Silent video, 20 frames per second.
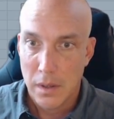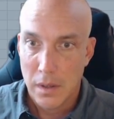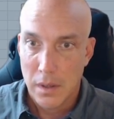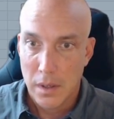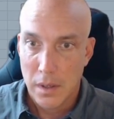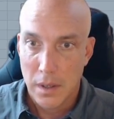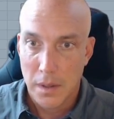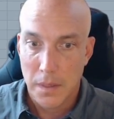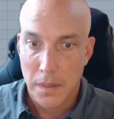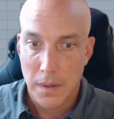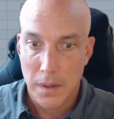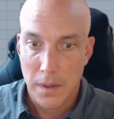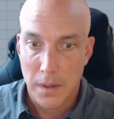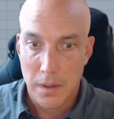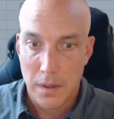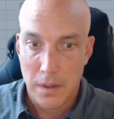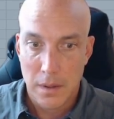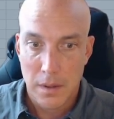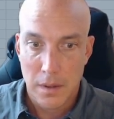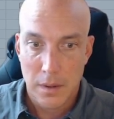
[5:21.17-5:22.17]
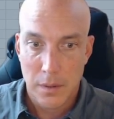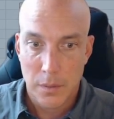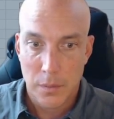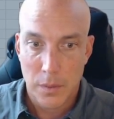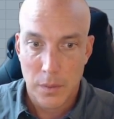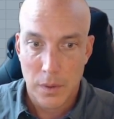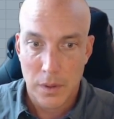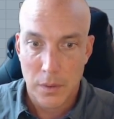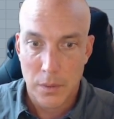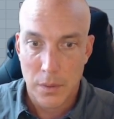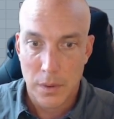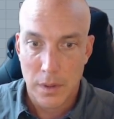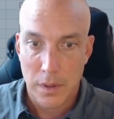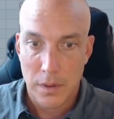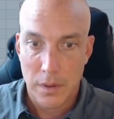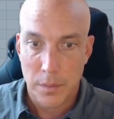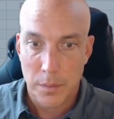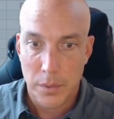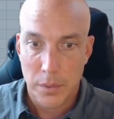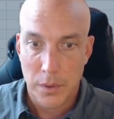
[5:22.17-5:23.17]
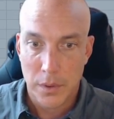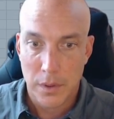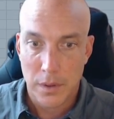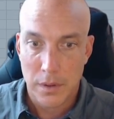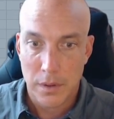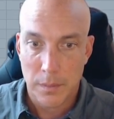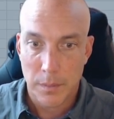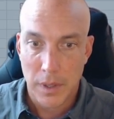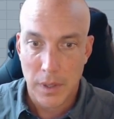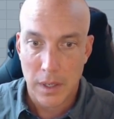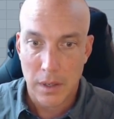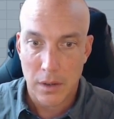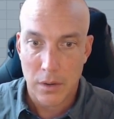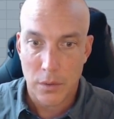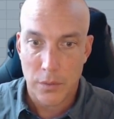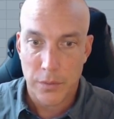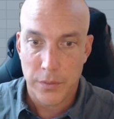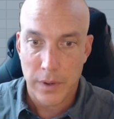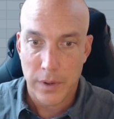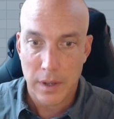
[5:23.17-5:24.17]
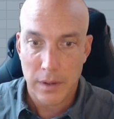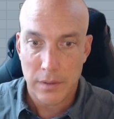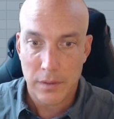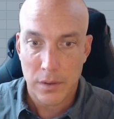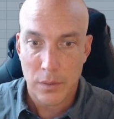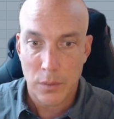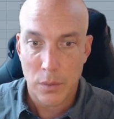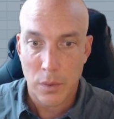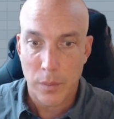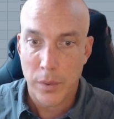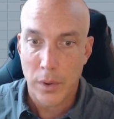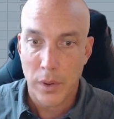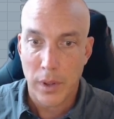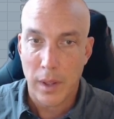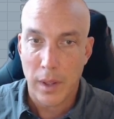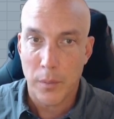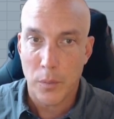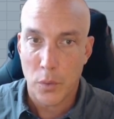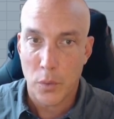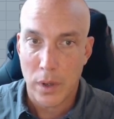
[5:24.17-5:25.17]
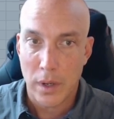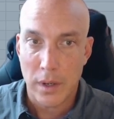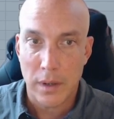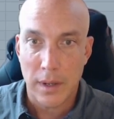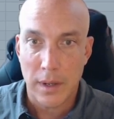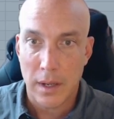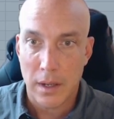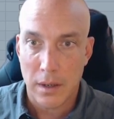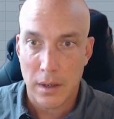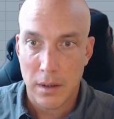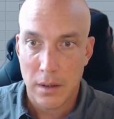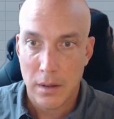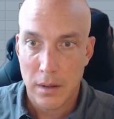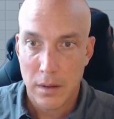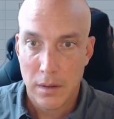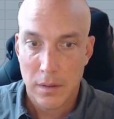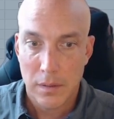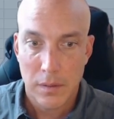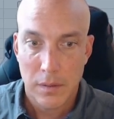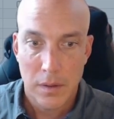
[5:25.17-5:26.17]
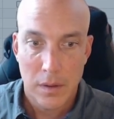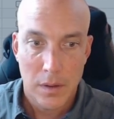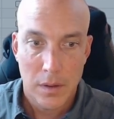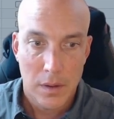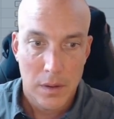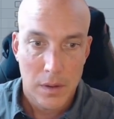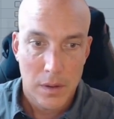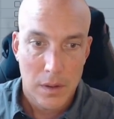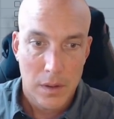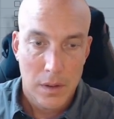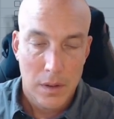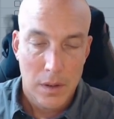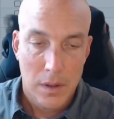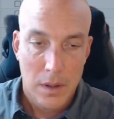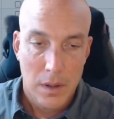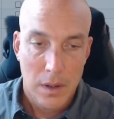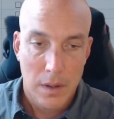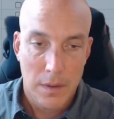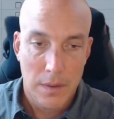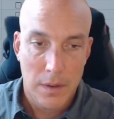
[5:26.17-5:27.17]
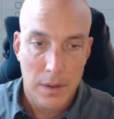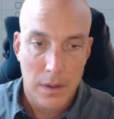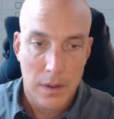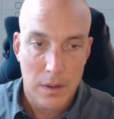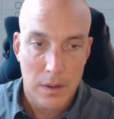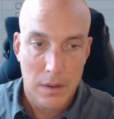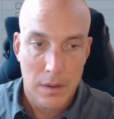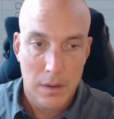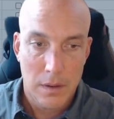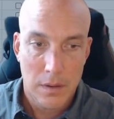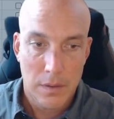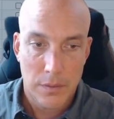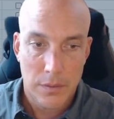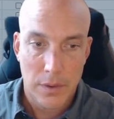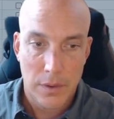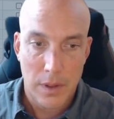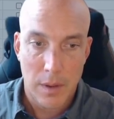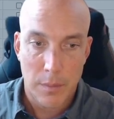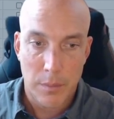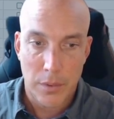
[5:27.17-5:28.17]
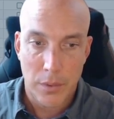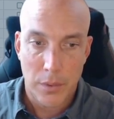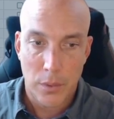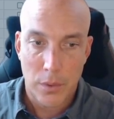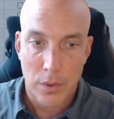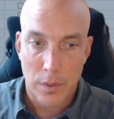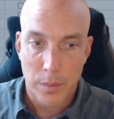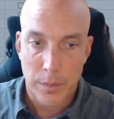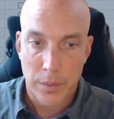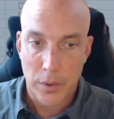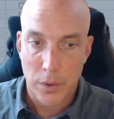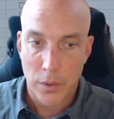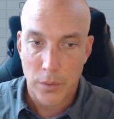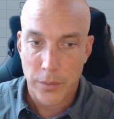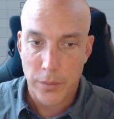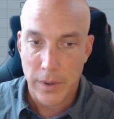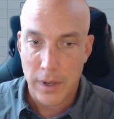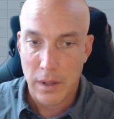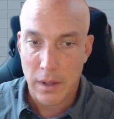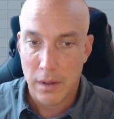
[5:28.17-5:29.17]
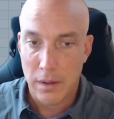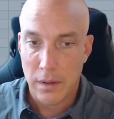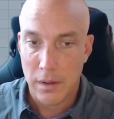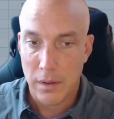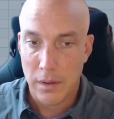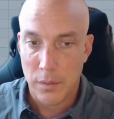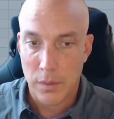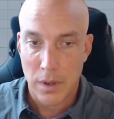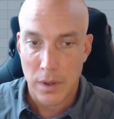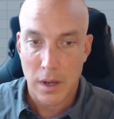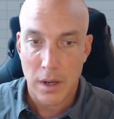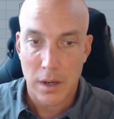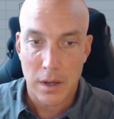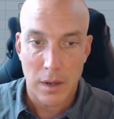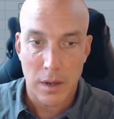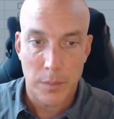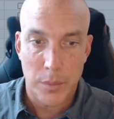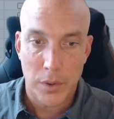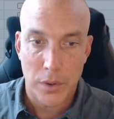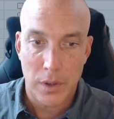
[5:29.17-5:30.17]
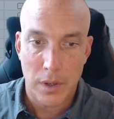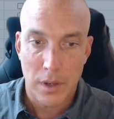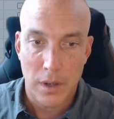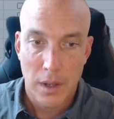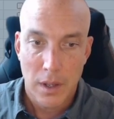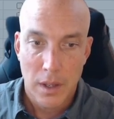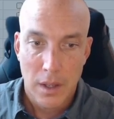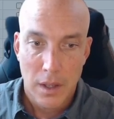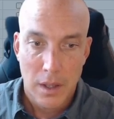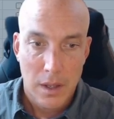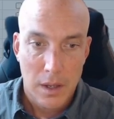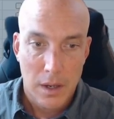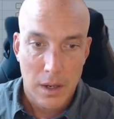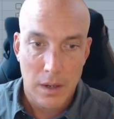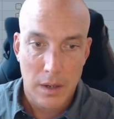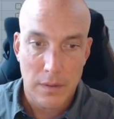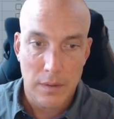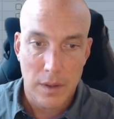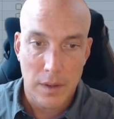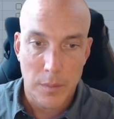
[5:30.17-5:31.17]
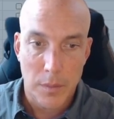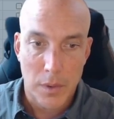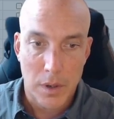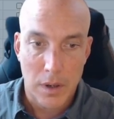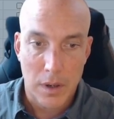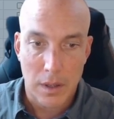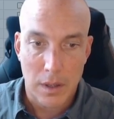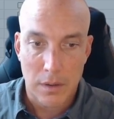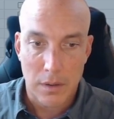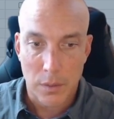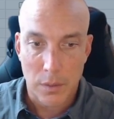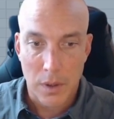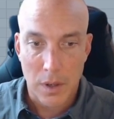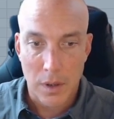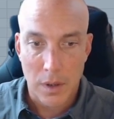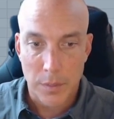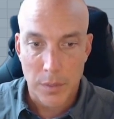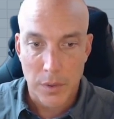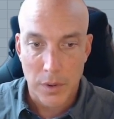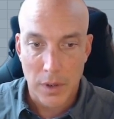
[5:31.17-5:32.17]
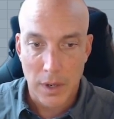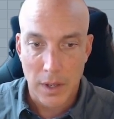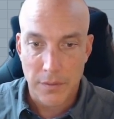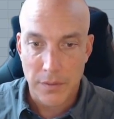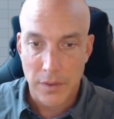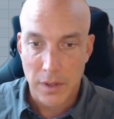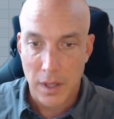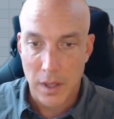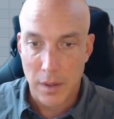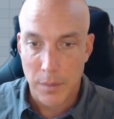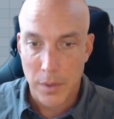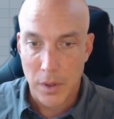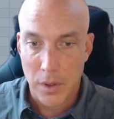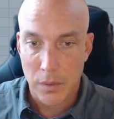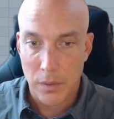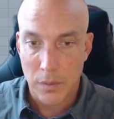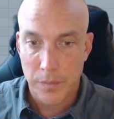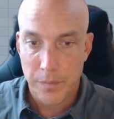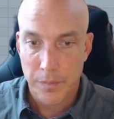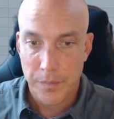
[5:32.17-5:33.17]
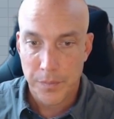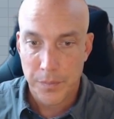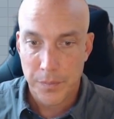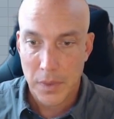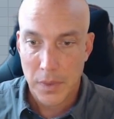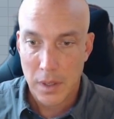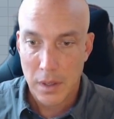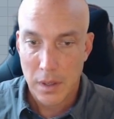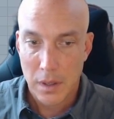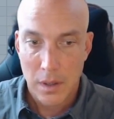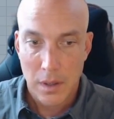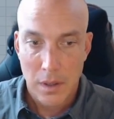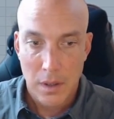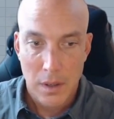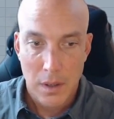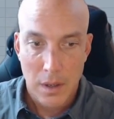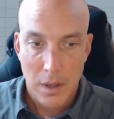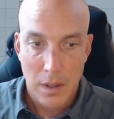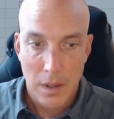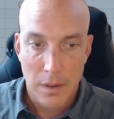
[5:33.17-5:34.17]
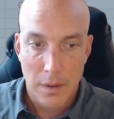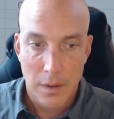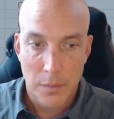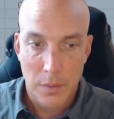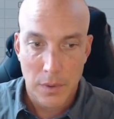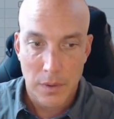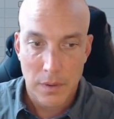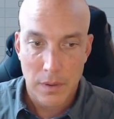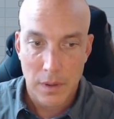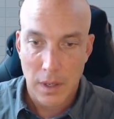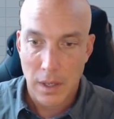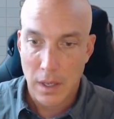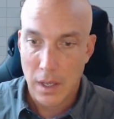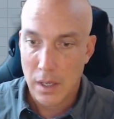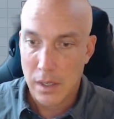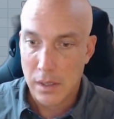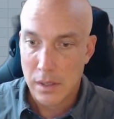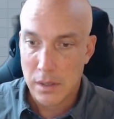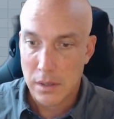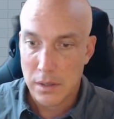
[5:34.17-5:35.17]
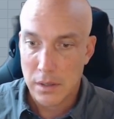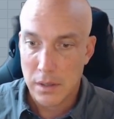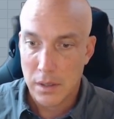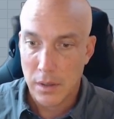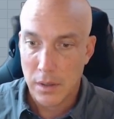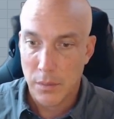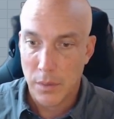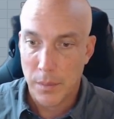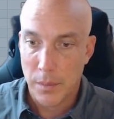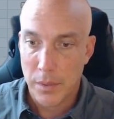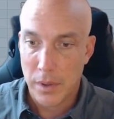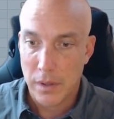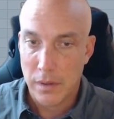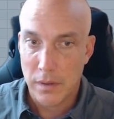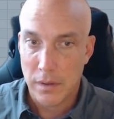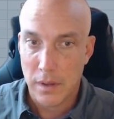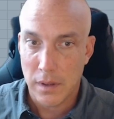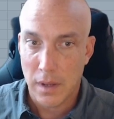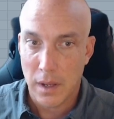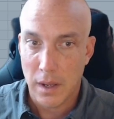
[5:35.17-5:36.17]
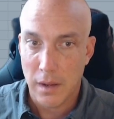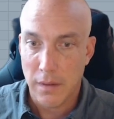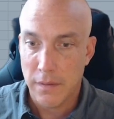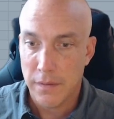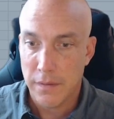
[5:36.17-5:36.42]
and then we're going to put, to make it go faster, we'll put M1 data, and then for that broker profile we're not going to put IC markets, we're going to put FTMO, and then we say yes and we press save.